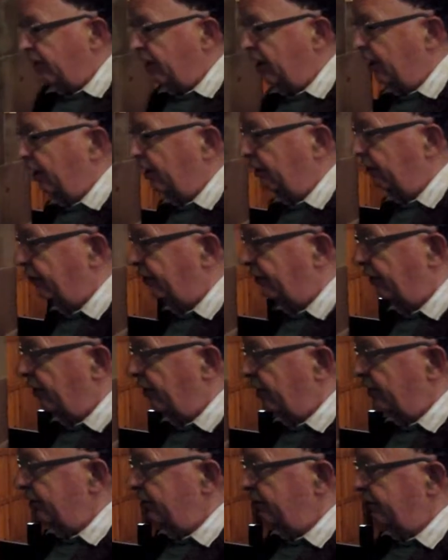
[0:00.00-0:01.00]
is
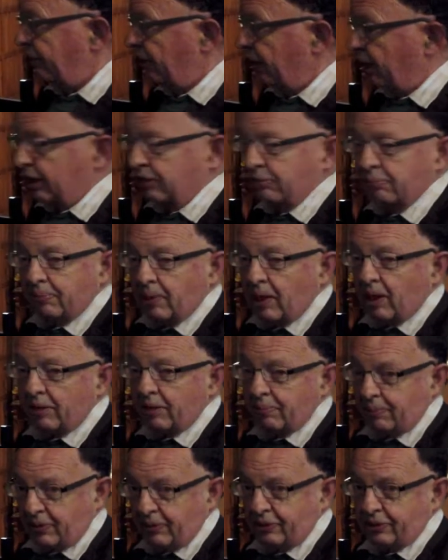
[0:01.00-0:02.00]
a design by
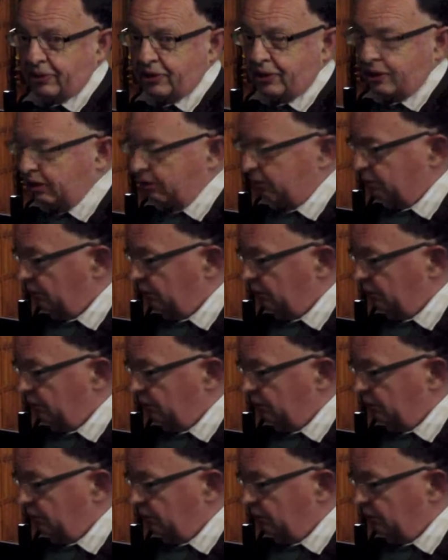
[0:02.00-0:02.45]
Putin.